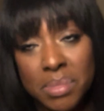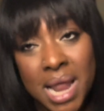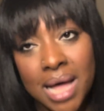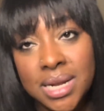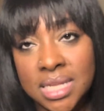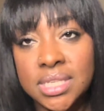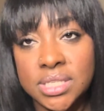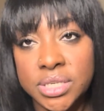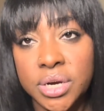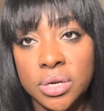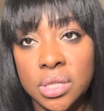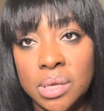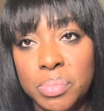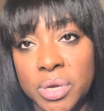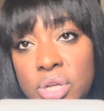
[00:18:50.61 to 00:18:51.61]
Not
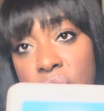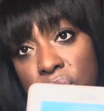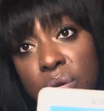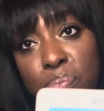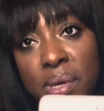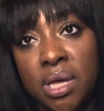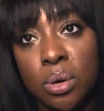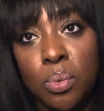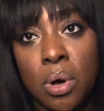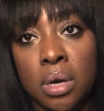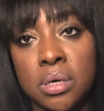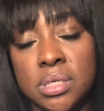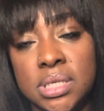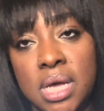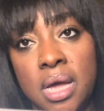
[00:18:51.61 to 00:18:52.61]
necessarily, but could be a
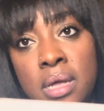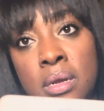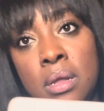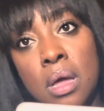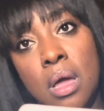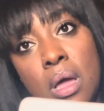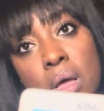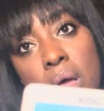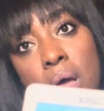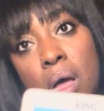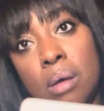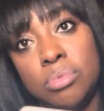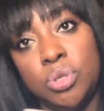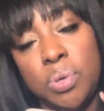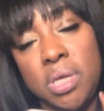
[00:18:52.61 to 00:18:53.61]
water sign.
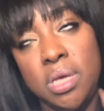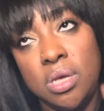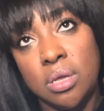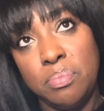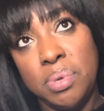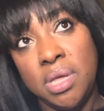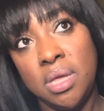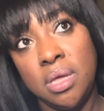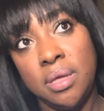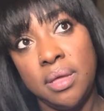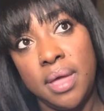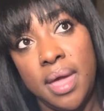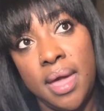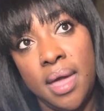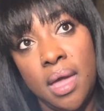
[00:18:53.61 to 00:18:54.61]
So he could be
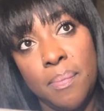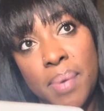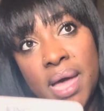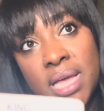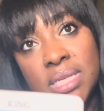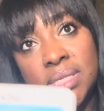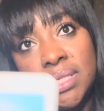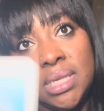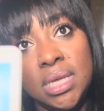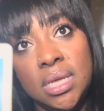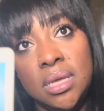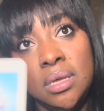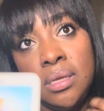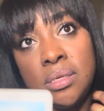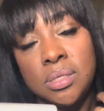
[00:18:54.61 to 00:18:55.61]
a
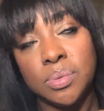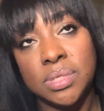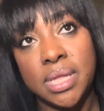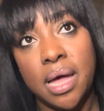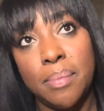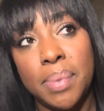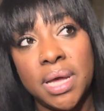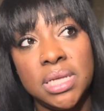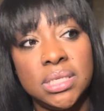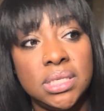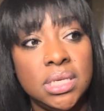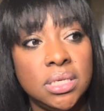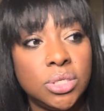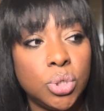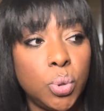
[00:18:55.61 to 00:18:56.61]
Pisces. What's that?
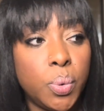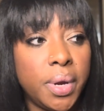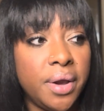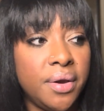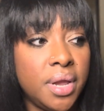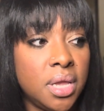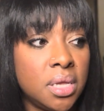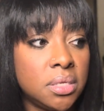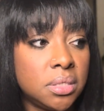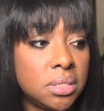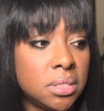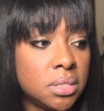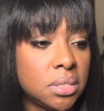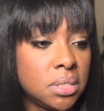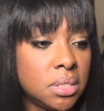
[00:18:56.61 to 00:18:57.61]
Pisces,
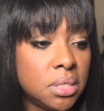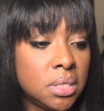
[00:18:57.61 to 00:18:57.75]
Aquarius.